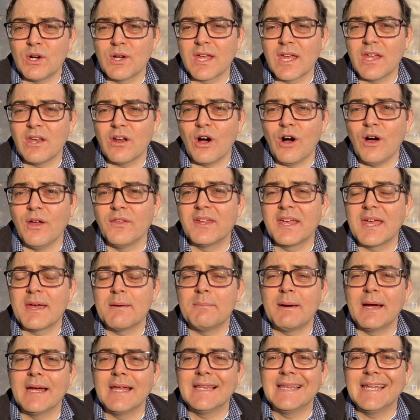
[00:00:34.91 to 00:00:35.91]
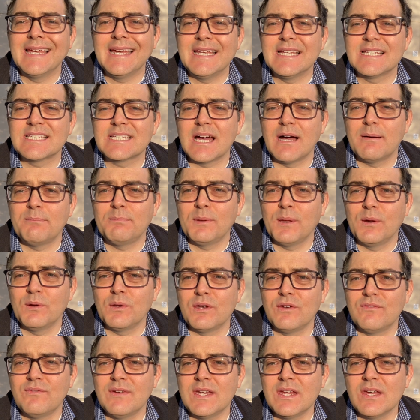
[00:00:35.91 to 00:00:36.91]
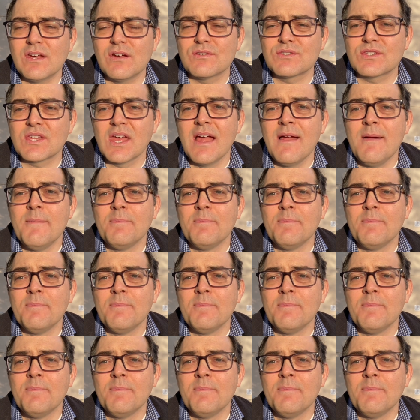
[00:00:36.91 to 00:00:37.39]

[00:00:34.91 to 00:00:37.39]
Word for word: hit all to get my latest uploaded videos.